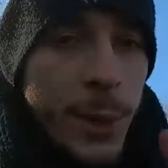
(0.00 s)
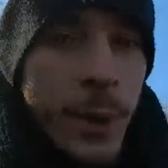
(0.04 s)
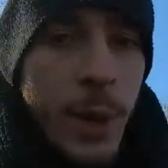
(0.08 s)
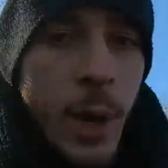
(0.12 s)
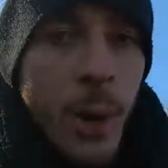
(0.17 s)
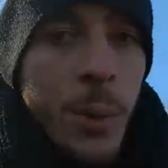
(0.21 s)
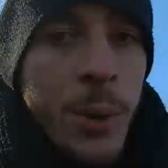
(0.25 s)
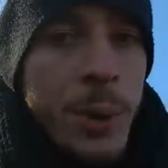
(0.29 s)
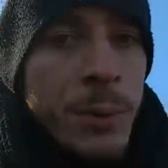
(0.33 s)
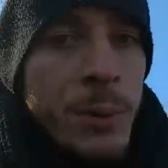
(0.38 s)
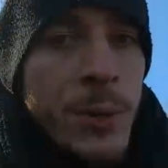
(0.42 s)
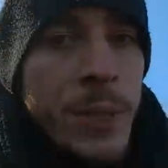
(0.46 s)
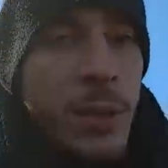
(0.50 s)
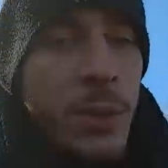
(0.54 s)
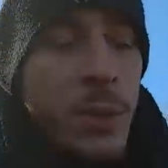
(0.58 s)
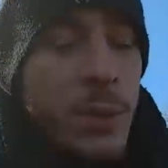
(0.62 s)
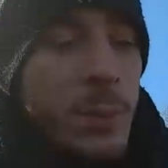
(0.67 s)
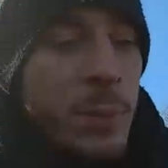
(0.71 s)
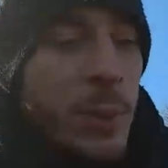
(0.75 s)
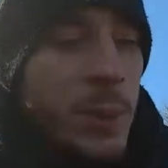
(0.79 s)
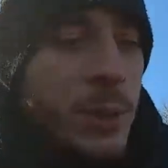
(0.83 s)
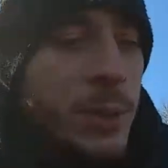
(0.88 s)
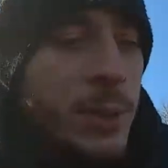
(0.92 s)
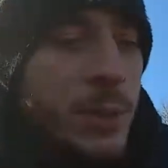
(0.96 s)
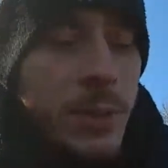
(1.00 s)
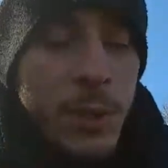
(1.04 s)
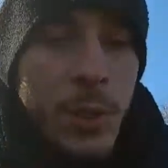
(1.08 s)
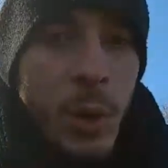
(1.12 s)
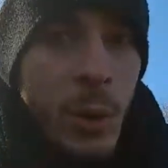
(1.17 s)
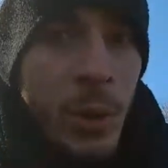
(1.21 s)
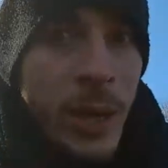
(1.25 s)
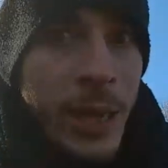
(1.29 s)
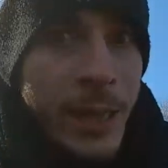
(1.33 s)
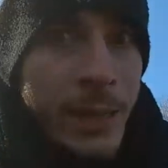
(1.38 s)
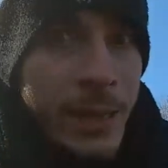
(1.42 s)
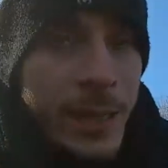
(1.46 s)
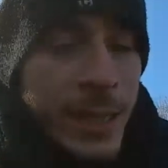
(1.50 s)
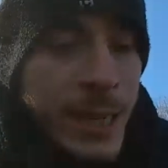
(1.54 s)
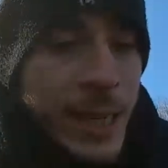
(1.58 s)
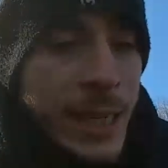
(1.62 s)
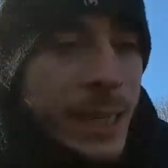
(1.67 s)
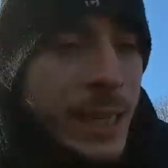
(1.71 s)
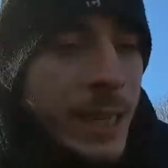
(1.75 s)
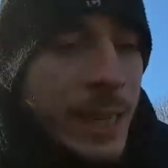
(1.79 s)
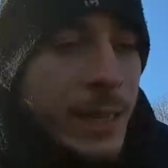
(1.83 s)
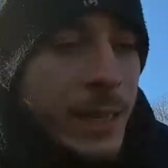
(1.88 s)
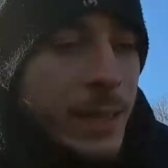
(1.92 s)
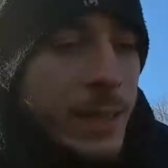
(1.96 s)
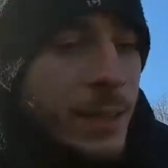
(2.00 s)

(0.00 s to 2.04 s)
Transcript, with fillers: Go and read those books. Don't hesitate